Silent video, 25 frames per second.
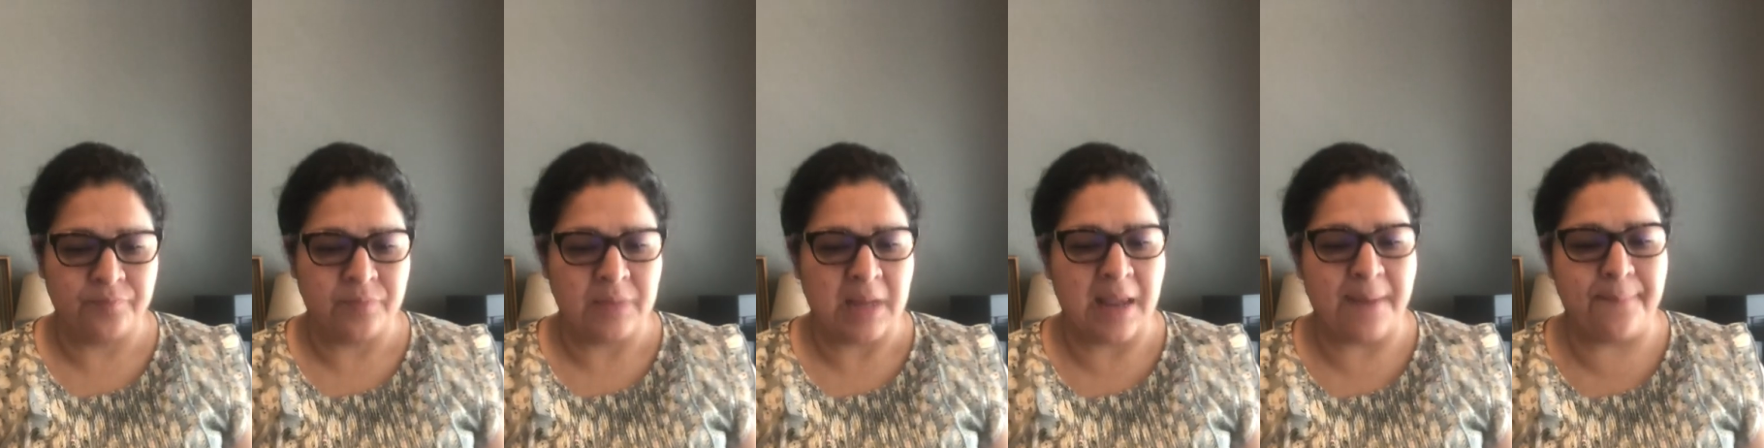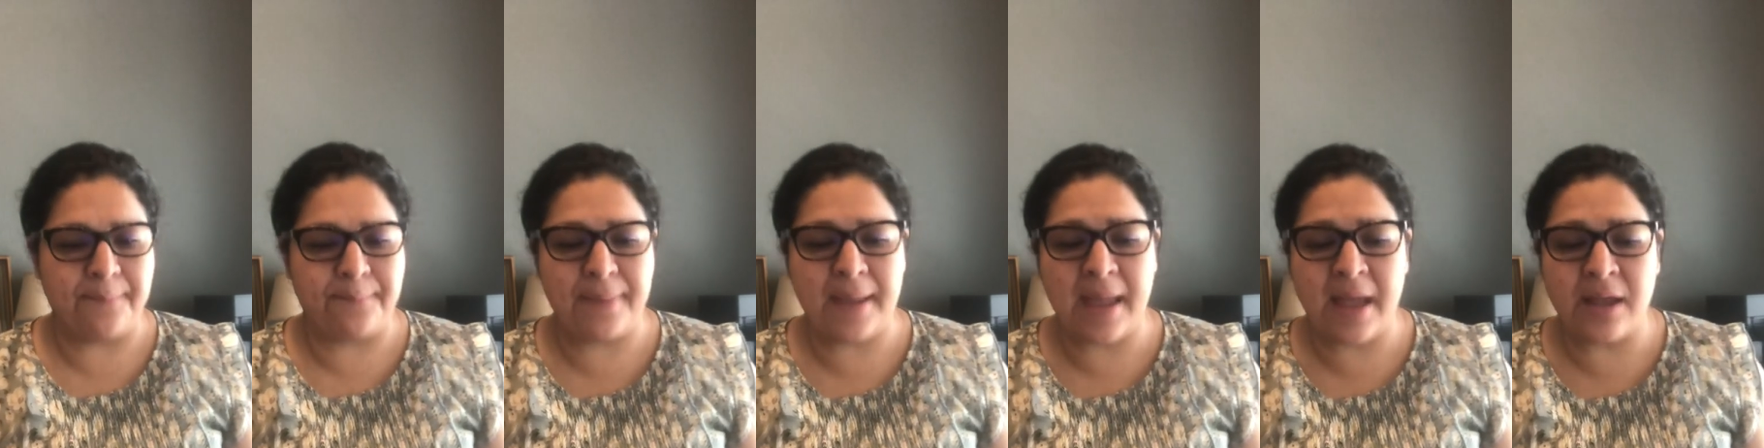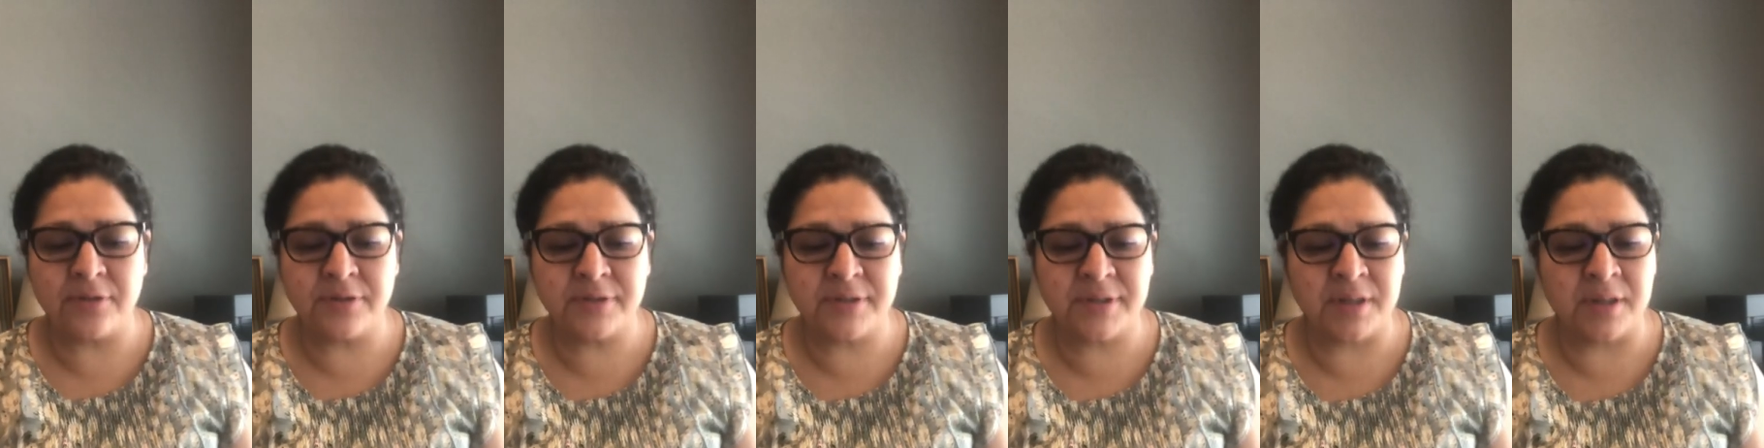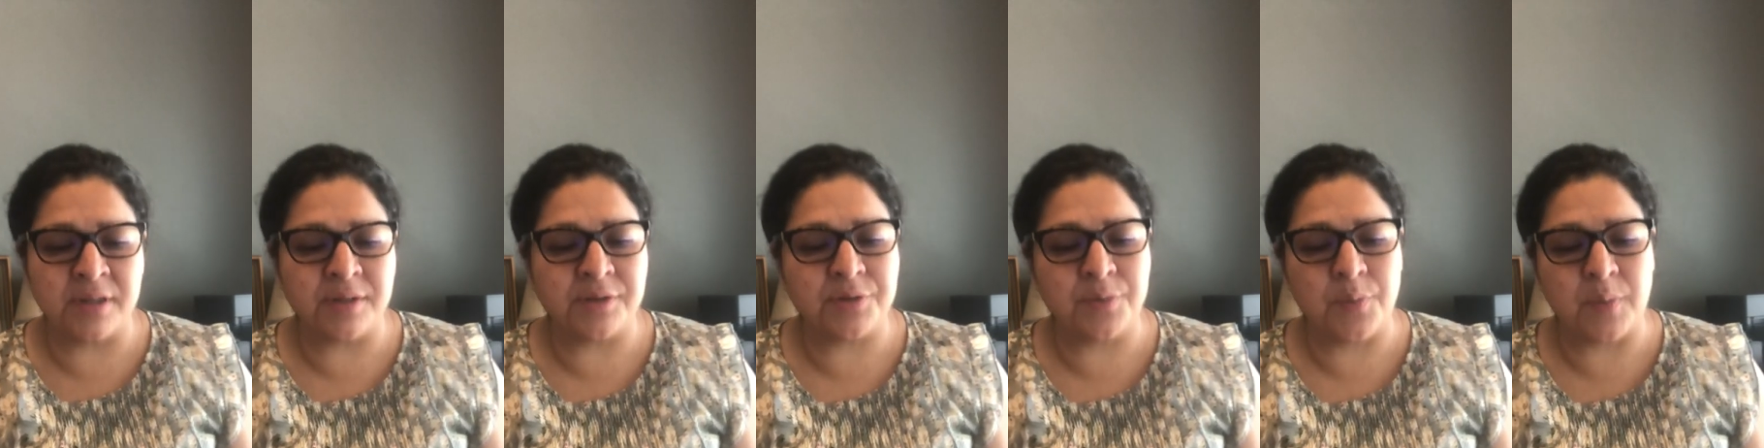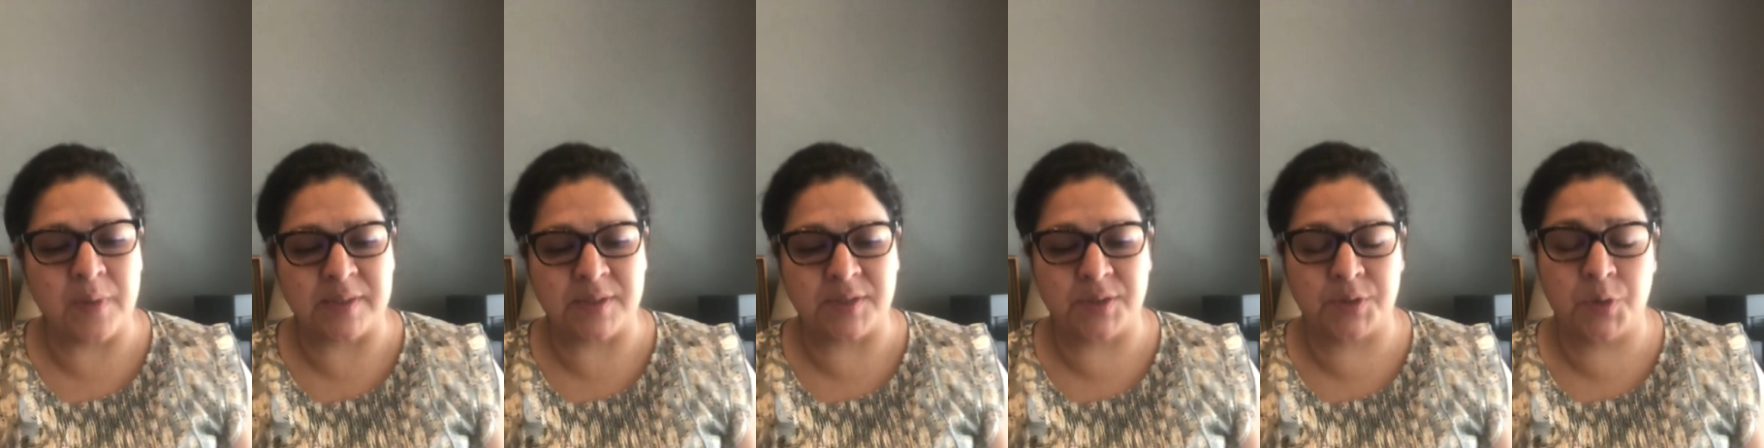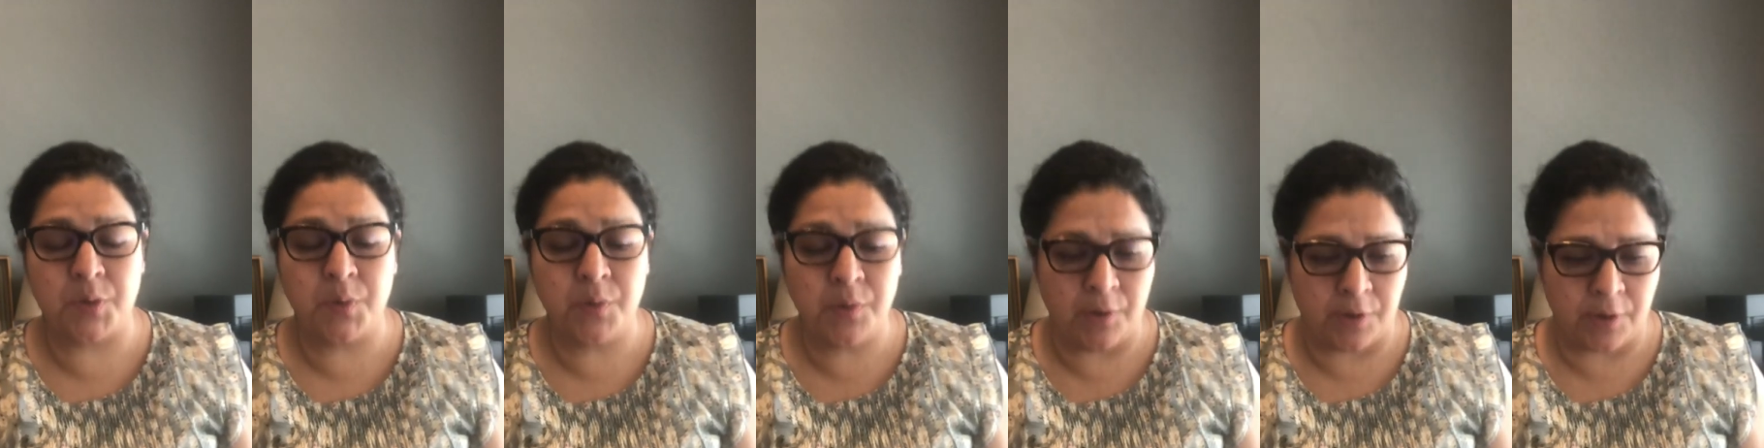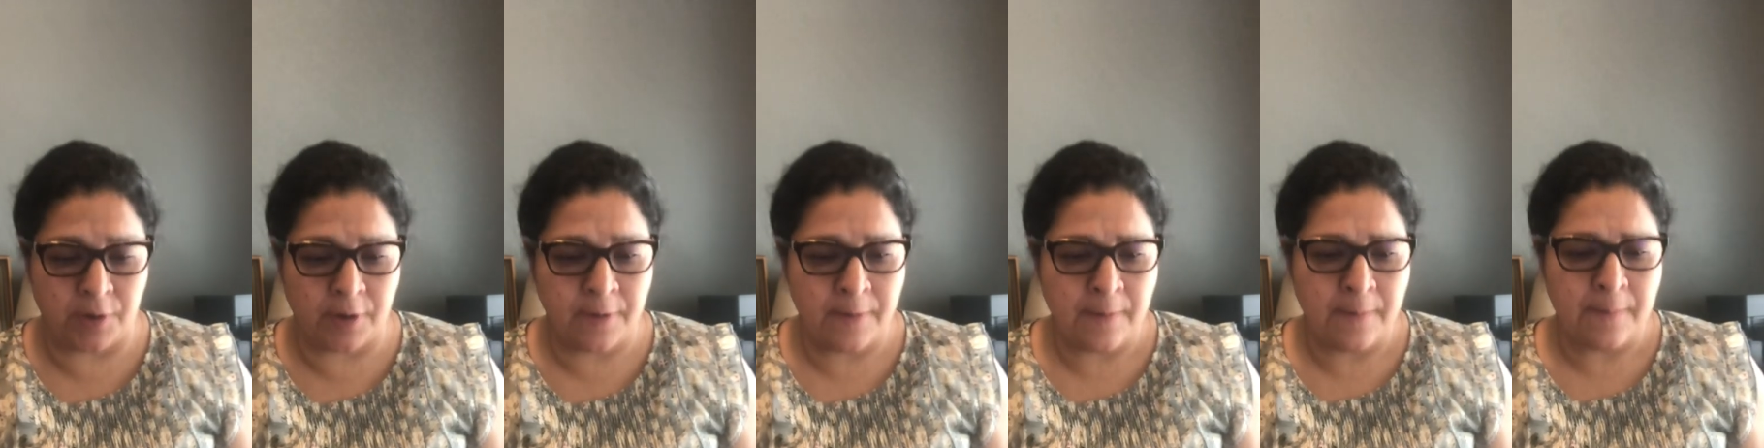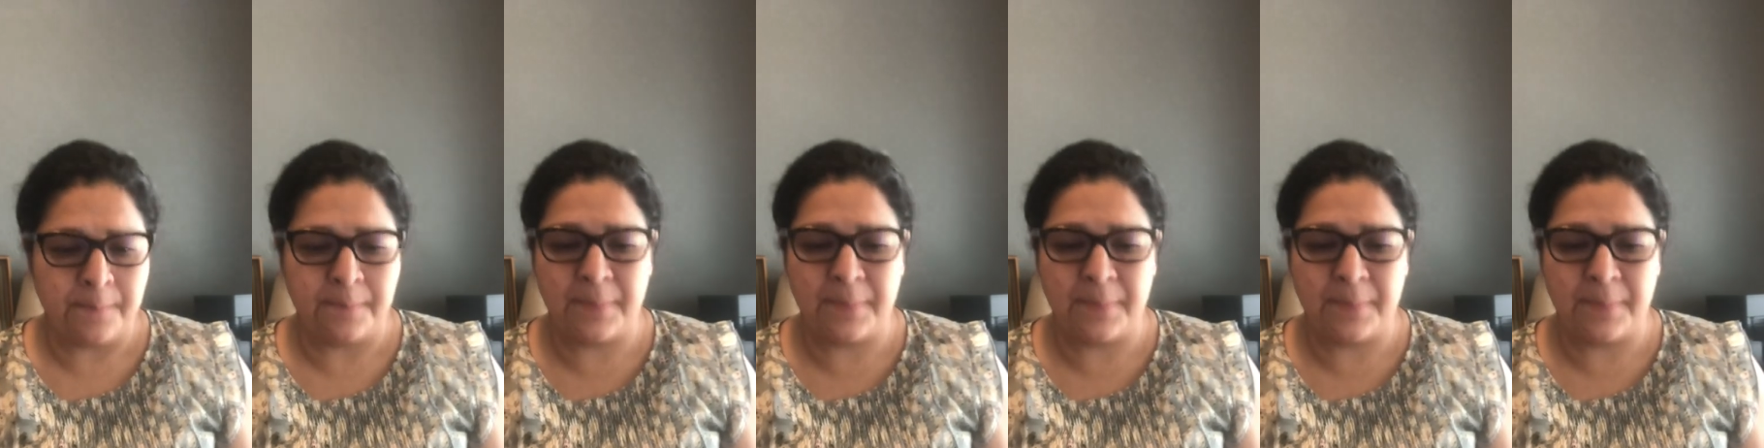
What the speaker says: It bounced onto a scooter,